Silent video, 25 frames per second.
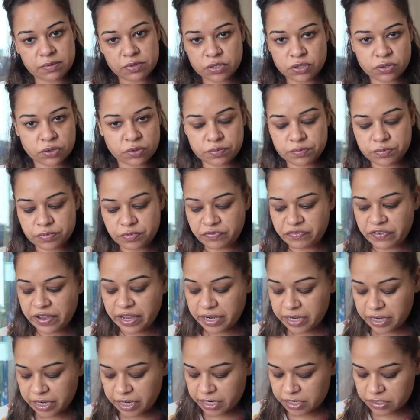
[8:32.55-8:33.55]
so
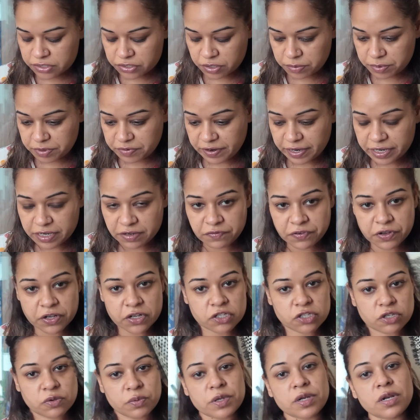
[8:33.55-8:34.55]
finding it is going to be very
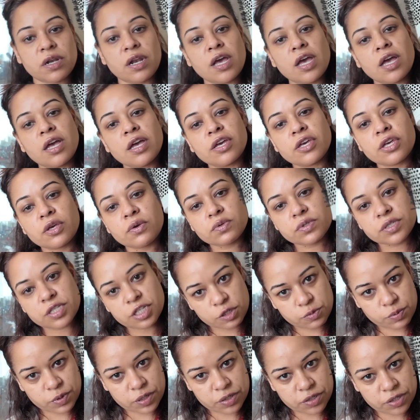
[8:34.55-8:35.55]
difficult. So we'll use
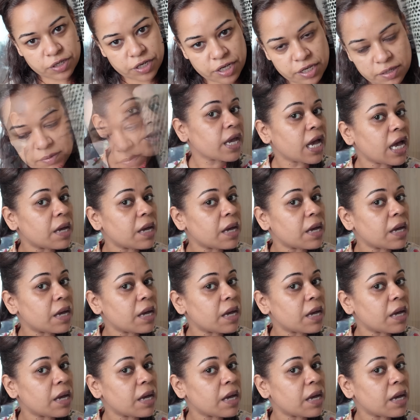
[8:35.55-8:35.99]
this one today.